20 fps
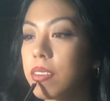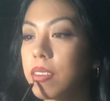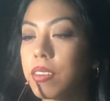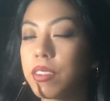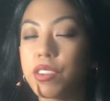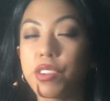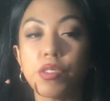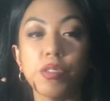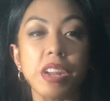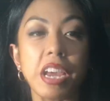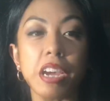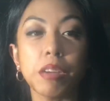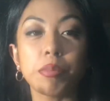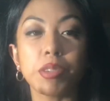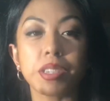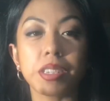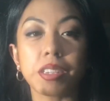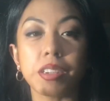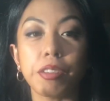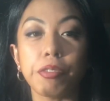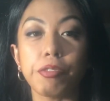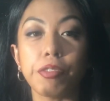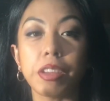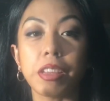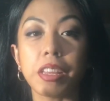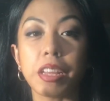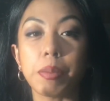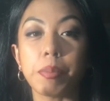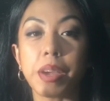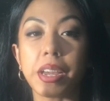So now I'm just gonna
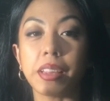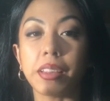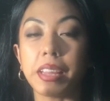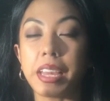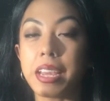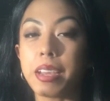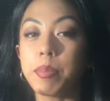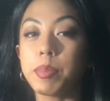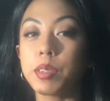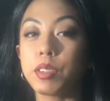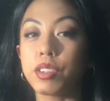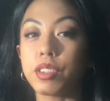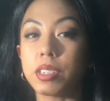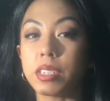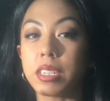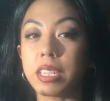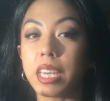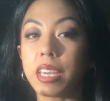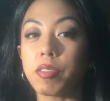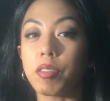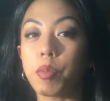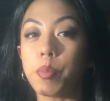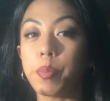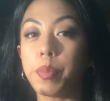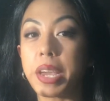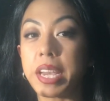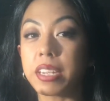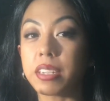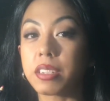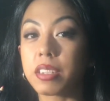fill in my lips just to give a
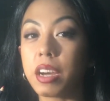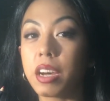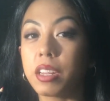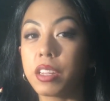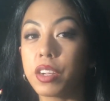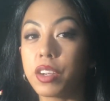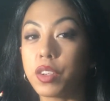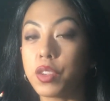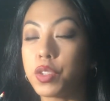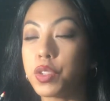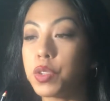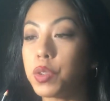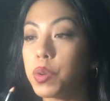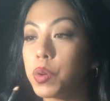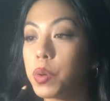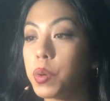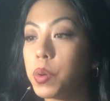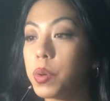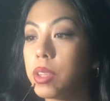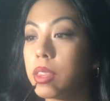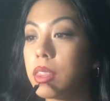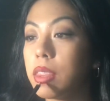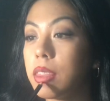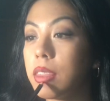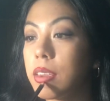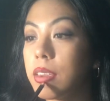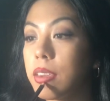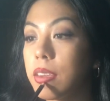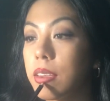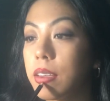base color to
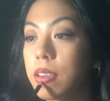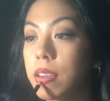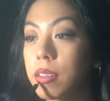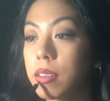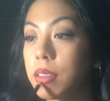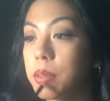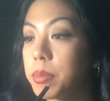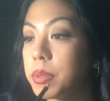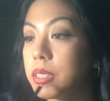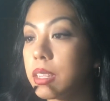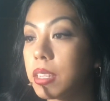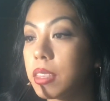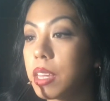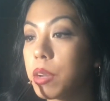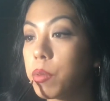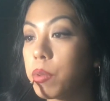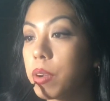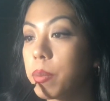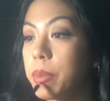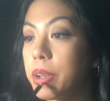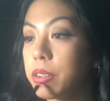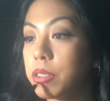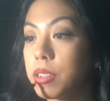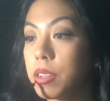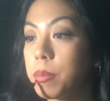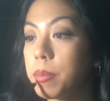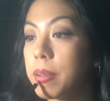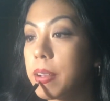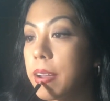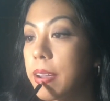the lipstick that we're about to
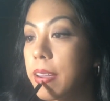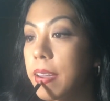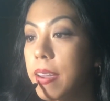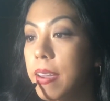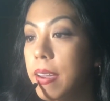apply.